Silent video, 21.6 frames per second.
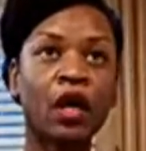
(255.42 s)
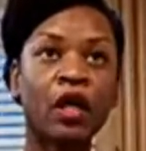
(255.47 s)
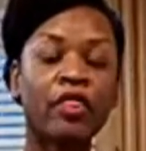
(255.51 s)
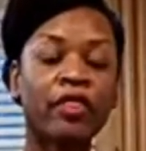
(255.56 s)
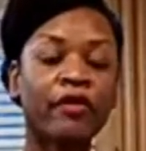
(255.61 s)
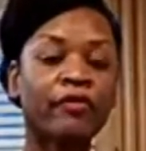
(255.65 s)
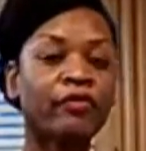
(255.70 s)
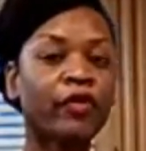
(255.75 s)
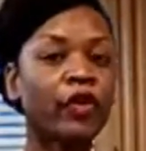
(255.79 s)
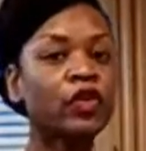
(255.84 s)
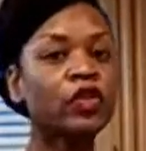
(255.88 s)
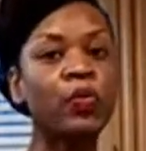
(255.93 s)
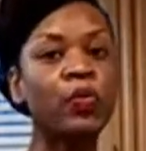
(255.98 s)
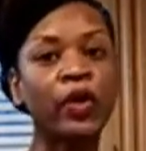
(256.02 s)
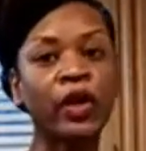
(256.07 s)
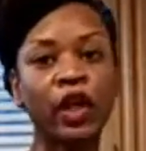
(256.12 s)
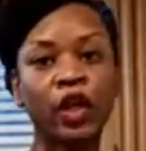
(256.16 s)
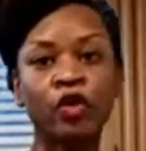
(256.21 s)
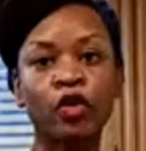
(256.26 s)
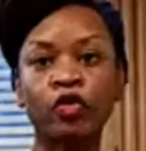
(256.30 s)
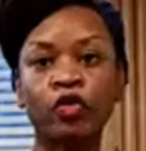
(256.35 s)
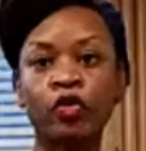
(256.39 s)
The first week
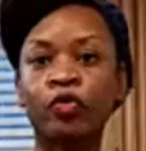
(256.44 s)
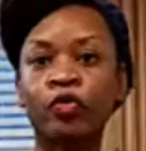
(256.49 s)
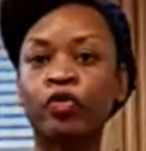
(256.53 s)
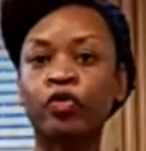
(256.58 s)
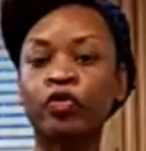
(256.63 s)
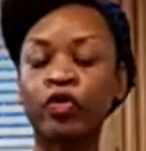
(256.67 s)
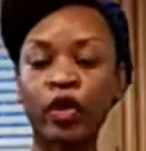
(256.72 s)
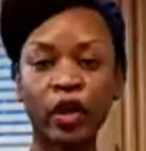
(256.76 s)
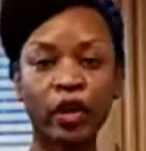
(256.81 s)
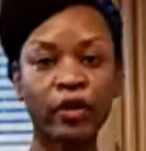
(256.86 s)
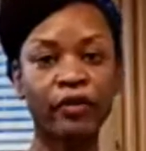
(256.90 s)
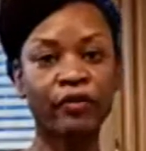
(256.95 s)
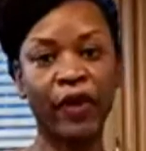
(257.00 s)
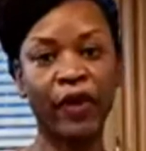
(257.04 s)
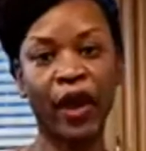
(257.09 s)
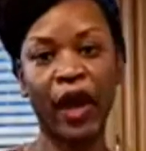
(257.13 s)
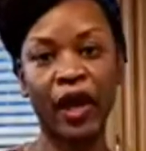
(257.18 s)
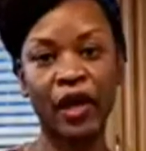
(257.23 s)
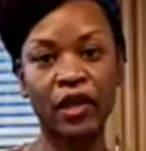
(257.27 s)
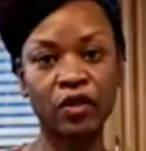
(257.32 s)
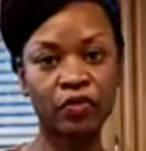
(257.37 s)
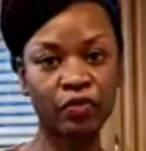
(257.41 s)
it grew really
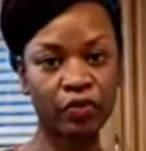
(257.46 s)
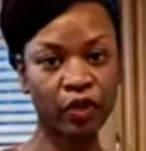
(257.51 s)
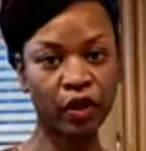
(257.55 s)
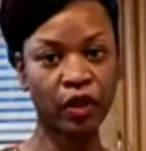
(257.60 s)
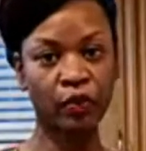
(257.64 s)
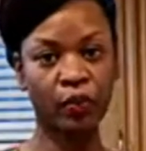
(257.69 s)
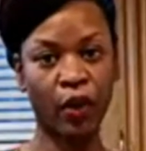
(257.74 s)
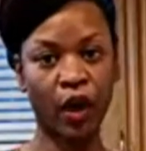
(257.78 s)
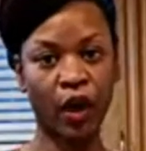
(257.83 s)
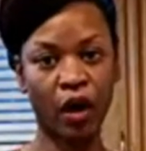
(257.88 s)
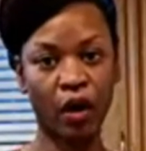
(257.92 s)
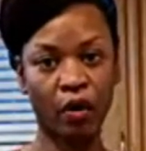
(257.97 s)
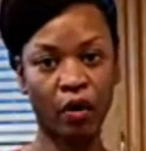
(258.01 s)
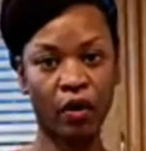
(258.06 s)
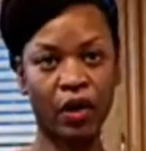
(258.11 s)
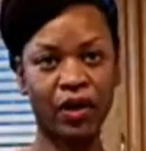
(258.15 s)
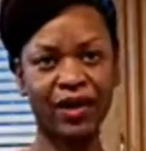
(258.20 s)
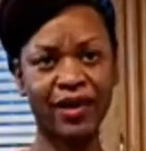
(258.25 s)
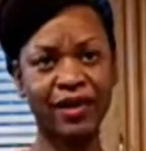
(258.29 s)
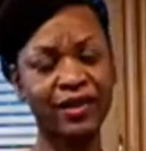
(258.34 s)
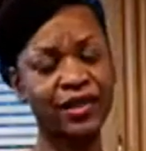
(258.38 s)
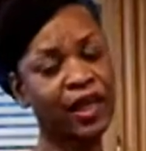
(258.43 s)
fast, really well,
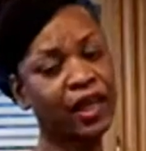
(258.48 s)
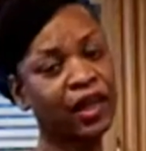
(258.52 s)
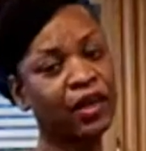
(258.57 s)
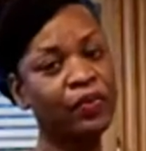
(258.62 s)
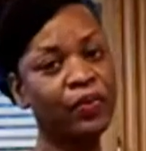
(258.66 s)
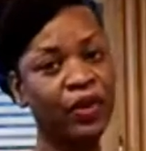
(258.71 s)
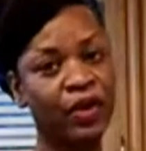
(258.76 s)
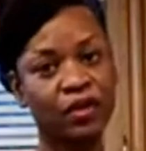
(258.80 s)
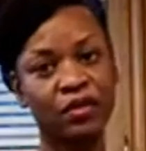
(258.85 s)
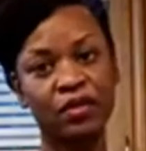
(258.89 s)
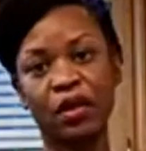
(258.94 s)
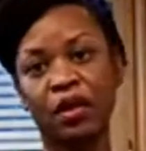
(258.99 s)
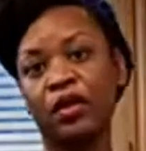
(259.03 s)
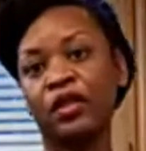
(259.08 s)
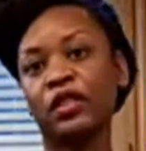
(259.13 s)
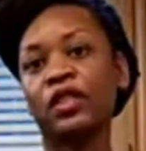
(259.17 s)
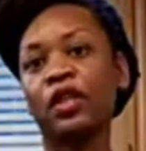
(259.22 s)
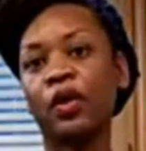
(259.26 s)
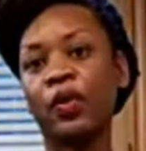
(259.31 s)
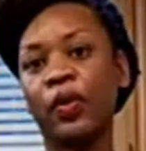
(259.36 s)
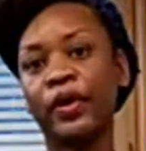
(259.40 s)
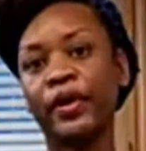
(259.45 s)
and then the second week it started
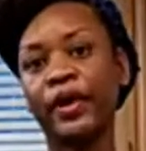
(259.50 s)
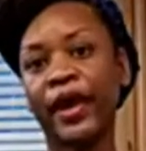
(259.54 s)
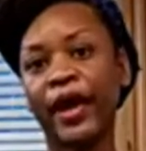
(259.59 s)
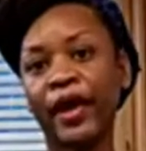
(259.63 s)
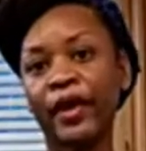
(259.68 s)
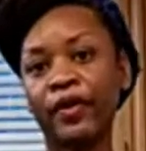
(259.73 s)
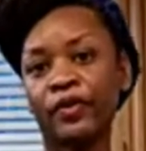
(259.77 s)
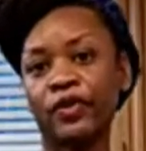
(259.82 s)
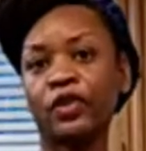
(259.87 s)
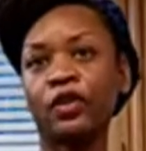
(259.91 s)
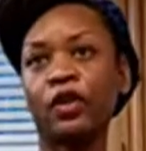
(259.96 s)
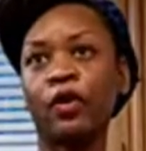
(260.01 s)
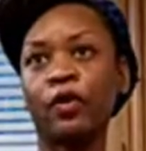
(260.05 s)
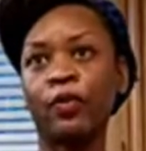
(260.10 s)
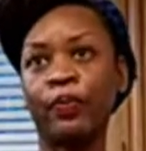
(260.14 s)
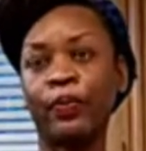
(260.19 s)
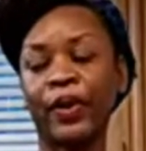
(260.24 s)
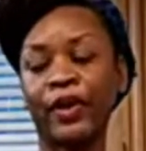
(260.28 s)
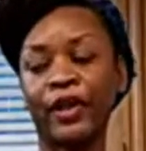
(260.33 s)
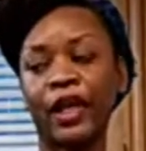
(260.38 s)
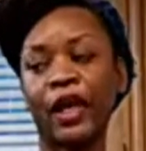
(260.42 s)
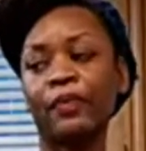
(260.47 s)
slowing down. So
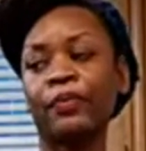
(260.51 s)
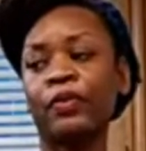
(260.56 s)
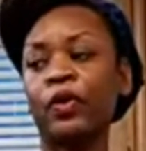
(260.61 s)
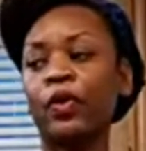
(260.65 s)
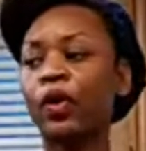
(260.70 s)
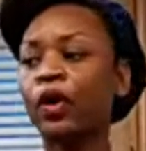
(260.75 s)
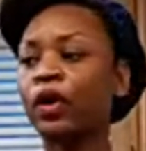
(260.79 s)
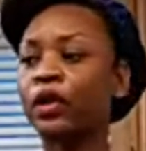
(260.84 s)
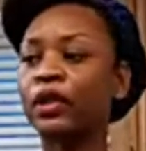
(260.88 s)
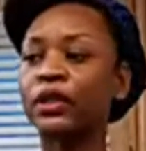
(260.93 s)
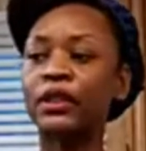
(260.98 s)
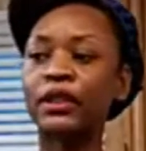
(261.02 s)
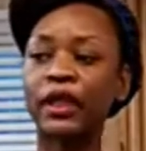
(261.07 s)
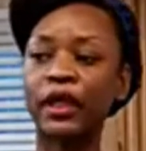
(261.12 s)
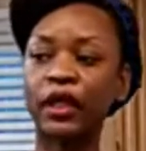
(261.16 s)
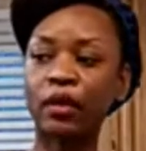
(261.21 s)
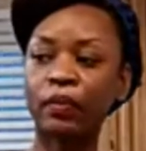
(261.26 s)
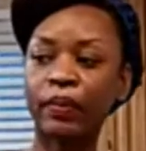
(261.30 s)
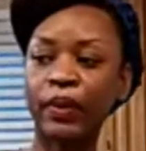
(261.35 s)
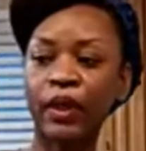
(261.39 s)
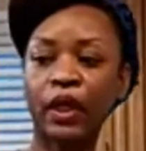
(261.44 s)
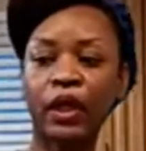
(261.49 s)
by the time you all see,
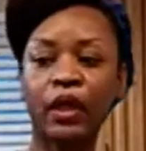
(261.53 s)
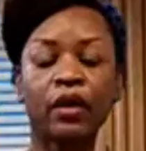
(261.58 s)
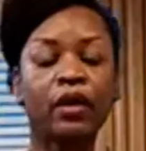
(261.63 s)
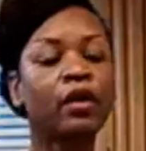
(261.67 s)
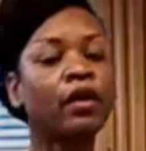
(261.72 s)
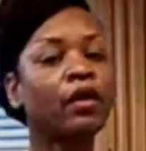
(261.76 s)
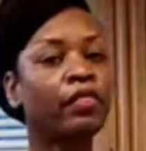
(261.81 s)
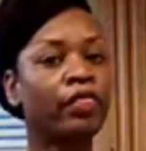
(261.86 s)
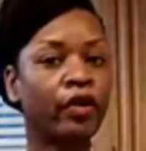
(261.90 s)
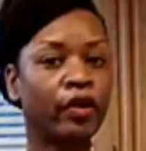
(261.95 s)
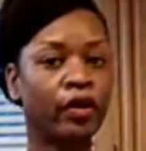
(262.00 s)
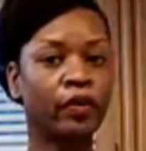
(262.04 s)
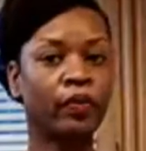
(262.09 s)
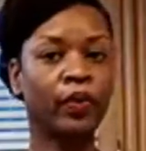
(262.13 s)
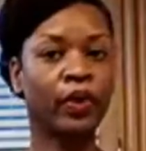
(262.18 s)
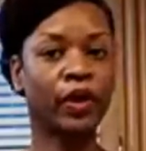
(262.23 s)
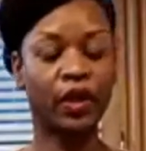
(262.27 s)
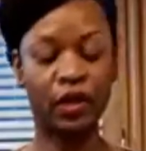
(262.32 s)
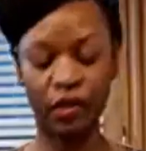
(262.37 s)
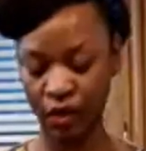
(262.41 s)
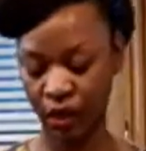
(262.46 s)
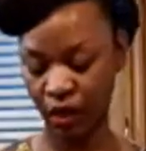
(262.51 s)
it'll be third week,
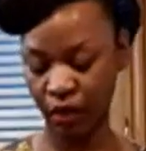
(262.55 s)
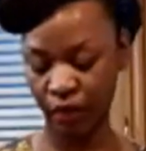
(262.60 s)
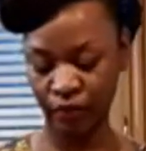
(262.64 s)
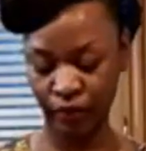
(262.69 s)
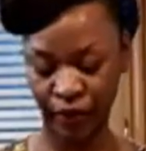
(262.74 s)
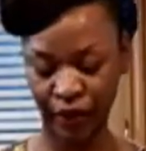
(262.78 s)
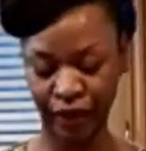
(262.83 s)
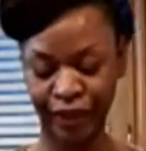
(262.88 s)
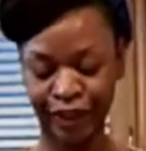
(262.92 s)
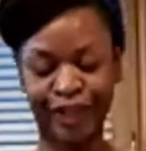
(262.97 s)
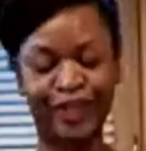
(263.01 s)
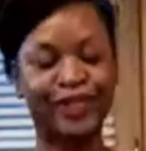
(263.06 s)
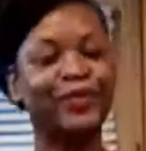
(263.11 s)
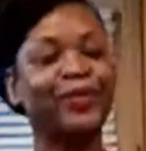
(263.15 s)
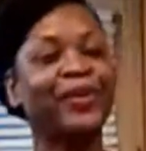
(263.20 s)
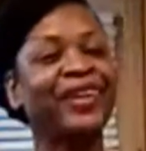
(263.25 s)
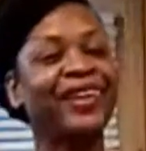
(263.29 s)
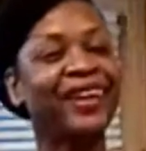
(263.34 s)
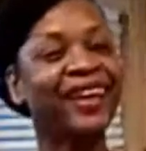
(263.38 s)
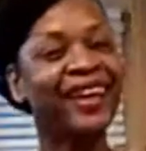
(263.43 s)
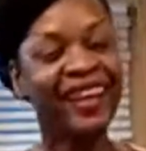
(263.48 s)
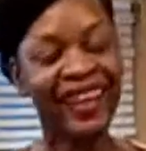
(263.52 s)
because I didn't bring it this week.